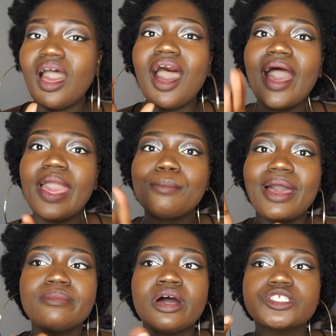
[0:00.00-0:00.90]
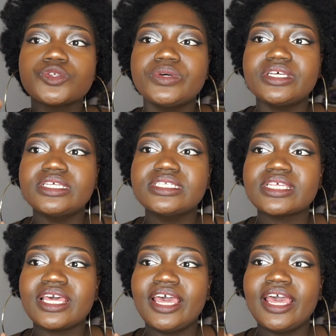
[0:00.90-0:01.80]
My mask
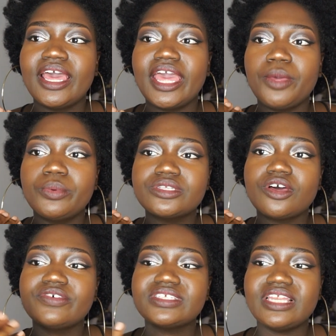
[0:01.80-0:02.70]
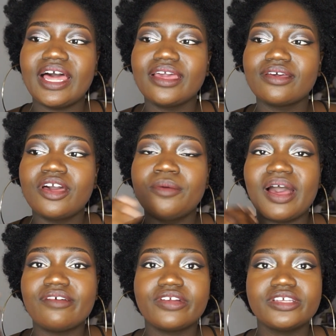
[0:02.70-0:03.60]
was, it was obviously like
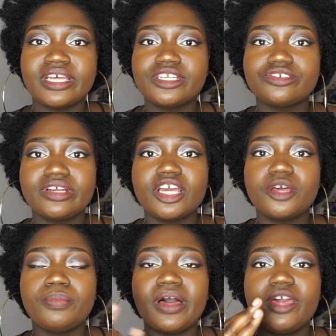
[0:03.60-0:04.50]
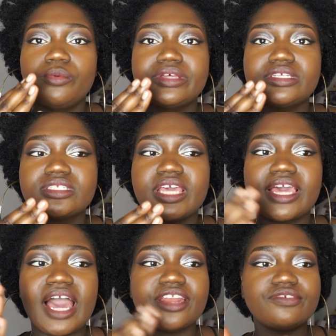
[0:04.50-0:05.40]
Afrocentric, but
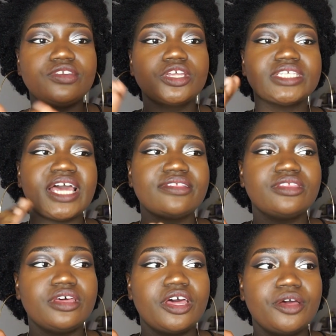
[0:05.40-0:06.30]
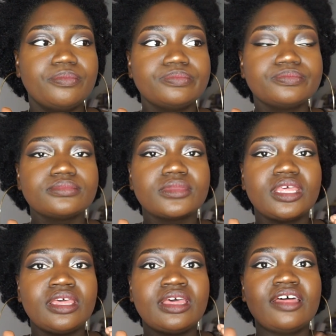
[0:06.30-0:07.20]
it kind of looked at the
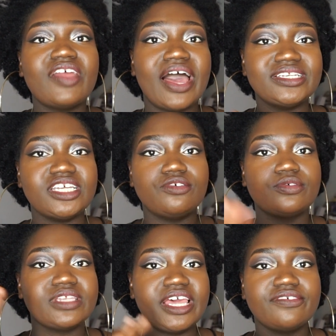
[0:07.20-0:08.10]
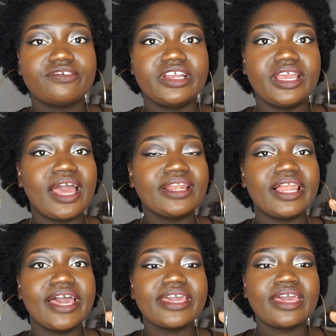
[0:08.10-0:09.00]
idea of slavery, and
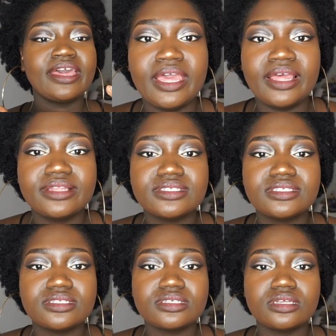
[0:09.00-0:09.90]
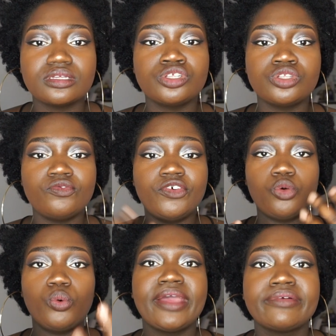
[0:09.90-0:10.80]
like it's, for
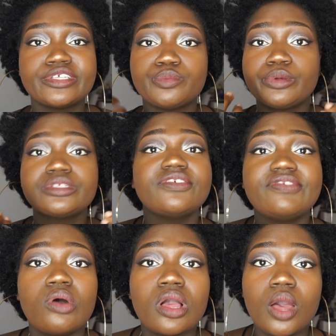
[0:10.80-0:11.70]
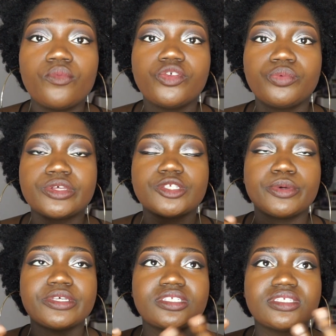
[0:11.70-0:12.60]
the wearer it's supposed to feel uncomfortable. It's
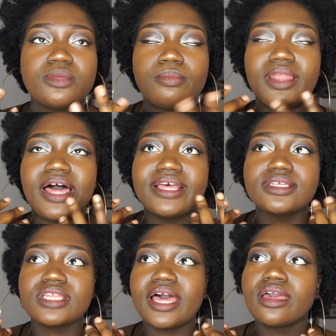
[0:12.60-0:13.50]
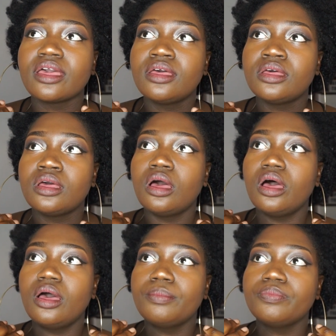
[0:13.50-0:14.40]
supposed to symbolize like
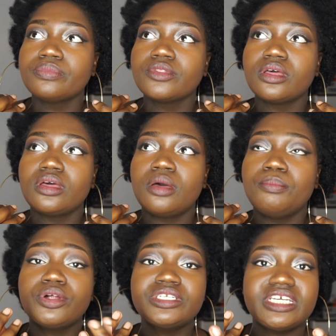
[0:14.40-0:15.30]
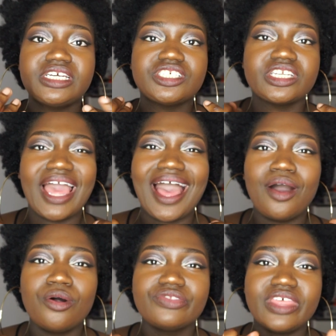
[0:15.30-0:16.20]
a bondage, and
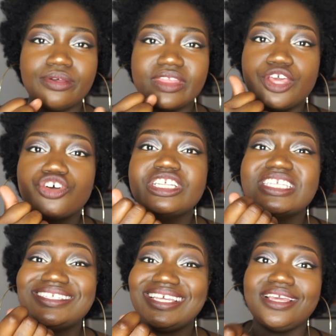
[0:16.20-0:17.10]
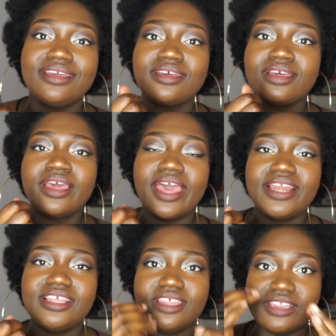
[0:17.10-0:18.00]
how they couldn't see
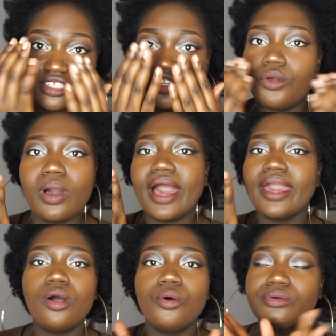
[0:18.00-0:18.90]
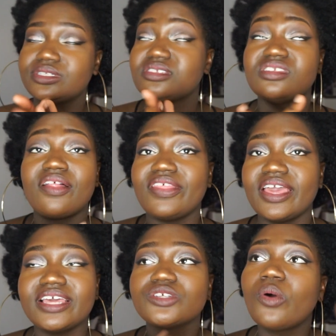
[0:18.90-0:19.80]
anything. There's no eye holes, there's nothing. It's